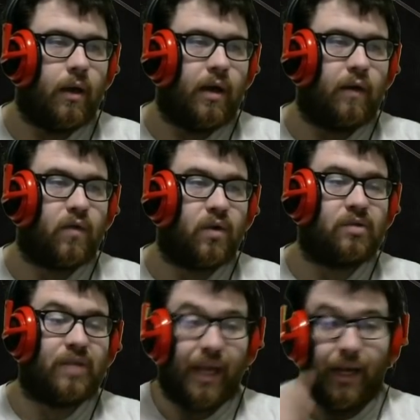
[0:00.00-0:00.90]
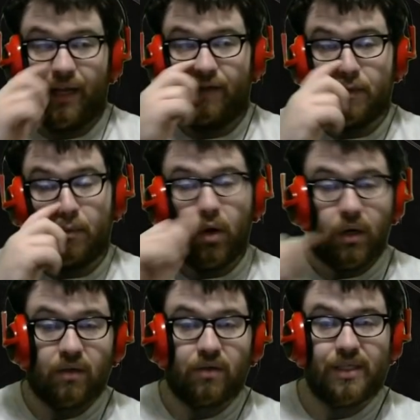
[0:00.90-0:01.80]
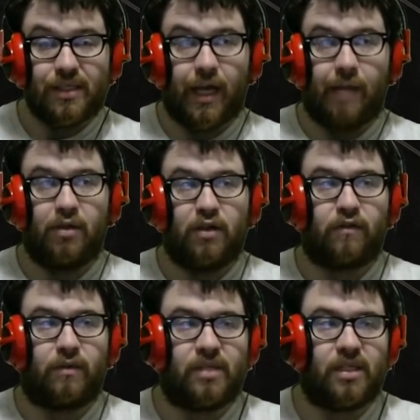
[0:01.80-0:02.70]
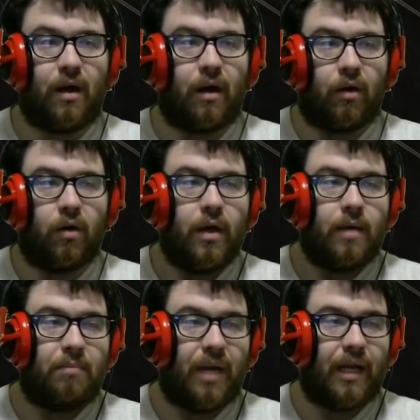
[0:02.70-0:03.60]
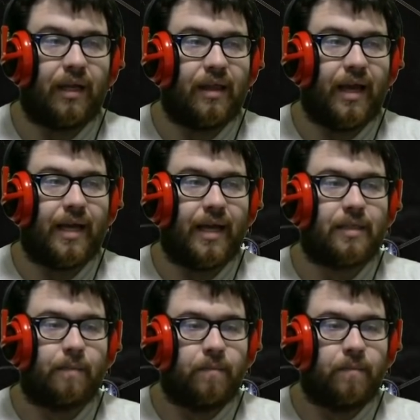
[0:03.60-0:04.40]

And of course, we get even more increased damage from Snarl, meaning that